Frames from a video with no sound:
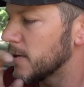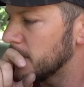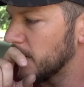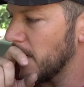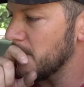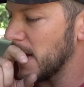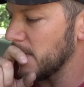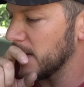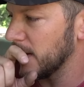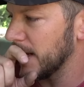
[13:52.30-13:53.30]
You know what,
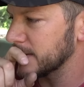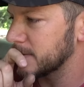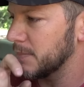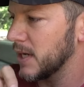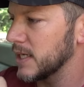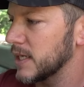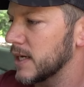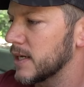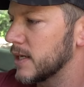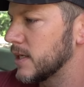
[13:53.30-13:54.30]
maybe I'll ask a buddy
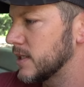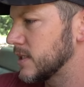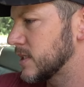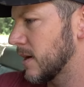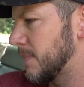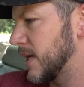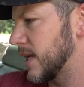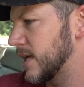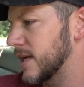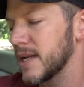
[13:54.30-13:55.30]
to jump
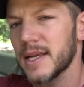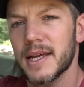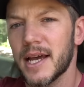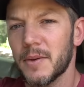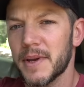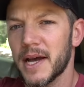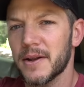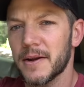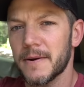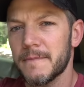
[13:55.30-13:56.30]
in and help me out here.